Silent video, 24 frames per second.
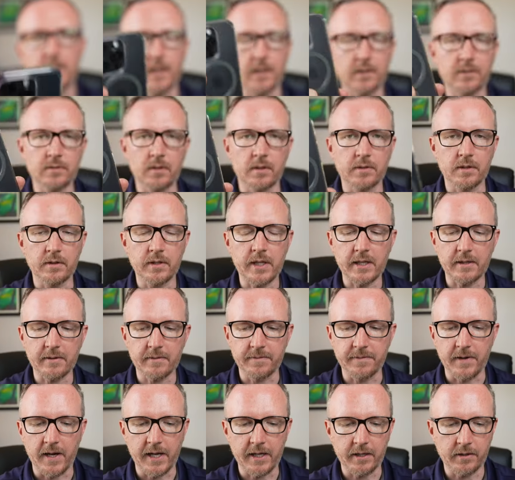got to start deleting
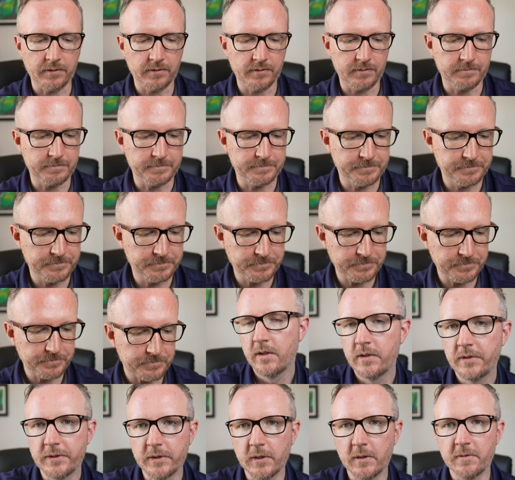files.
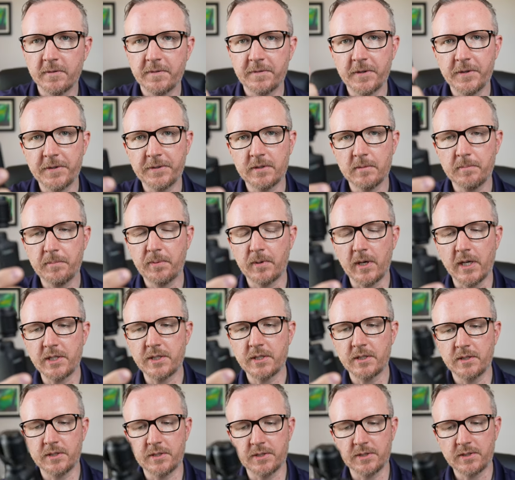So first
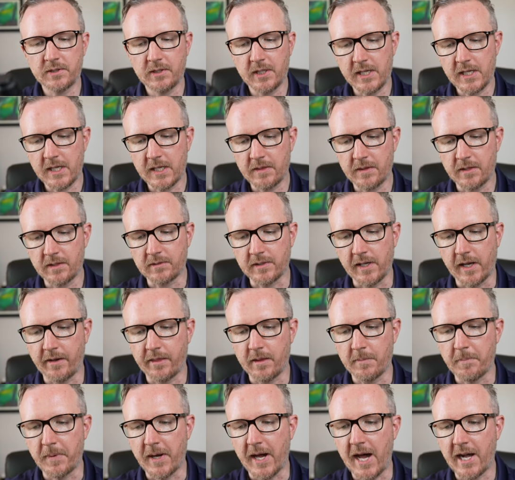impressions, just taking this out of
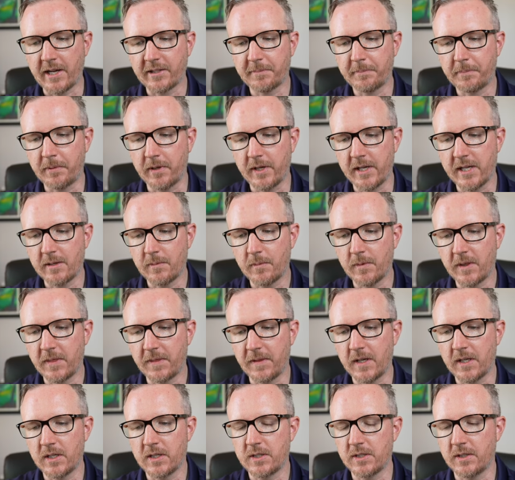the box, playing with
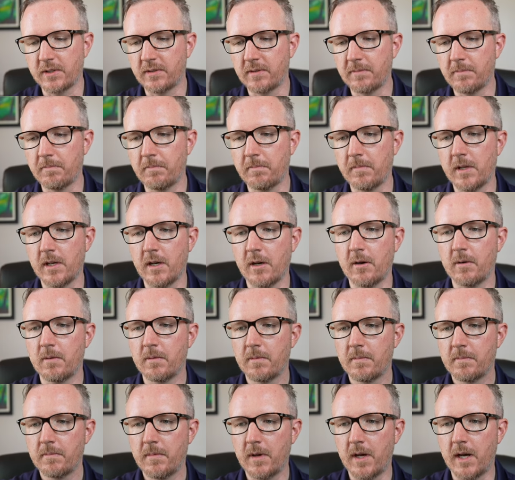it, just, you know,
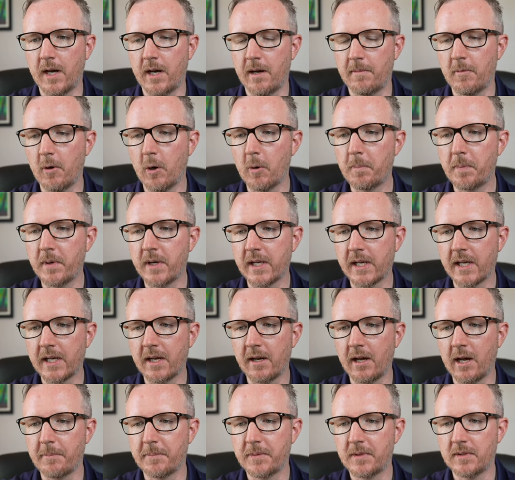Um, opening it
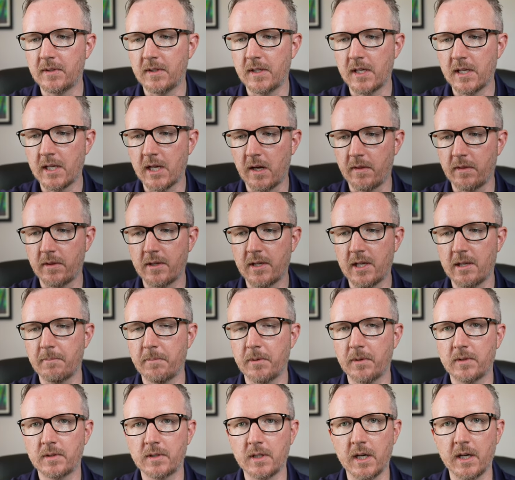up, seeing how the
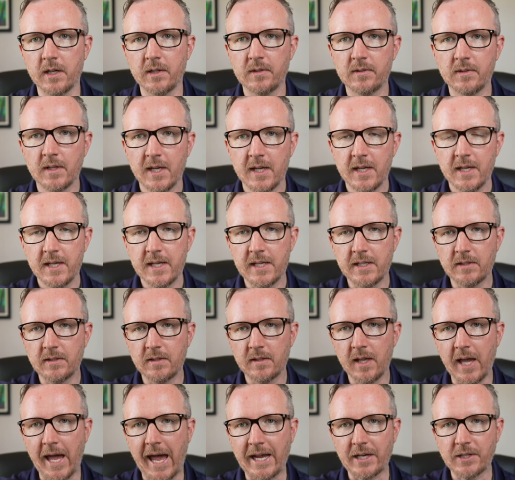gimbal does. It
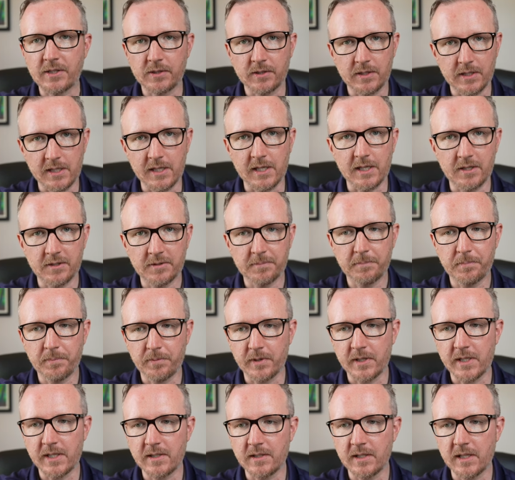actually is
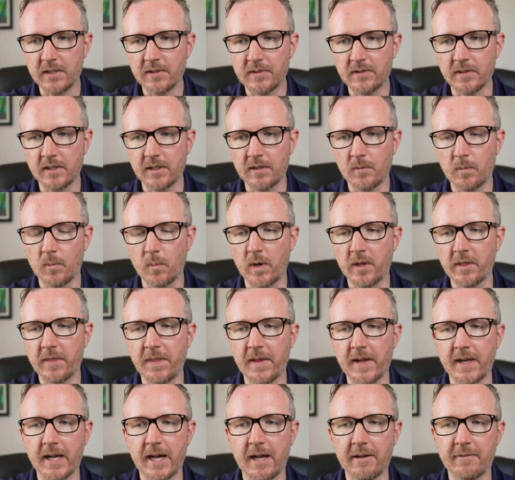pretty decent. One
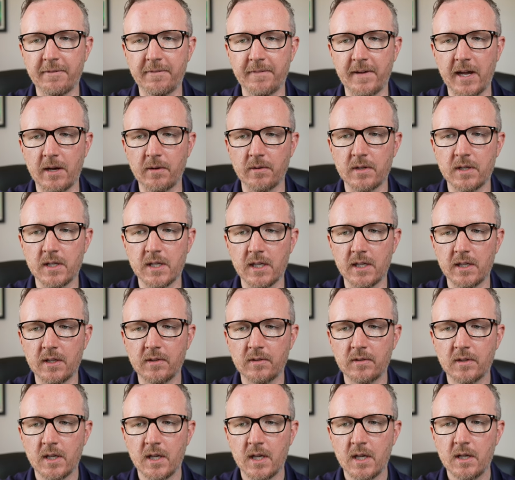thing I found
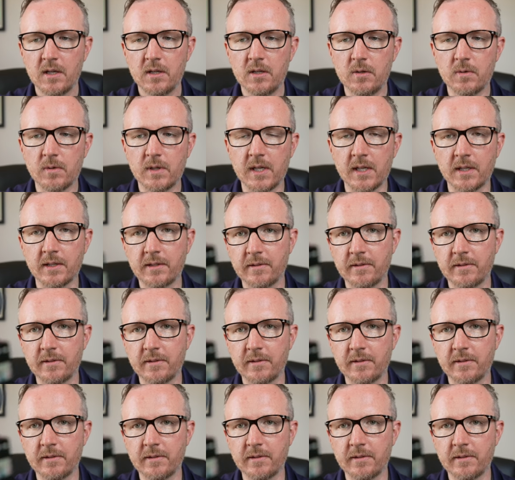is you can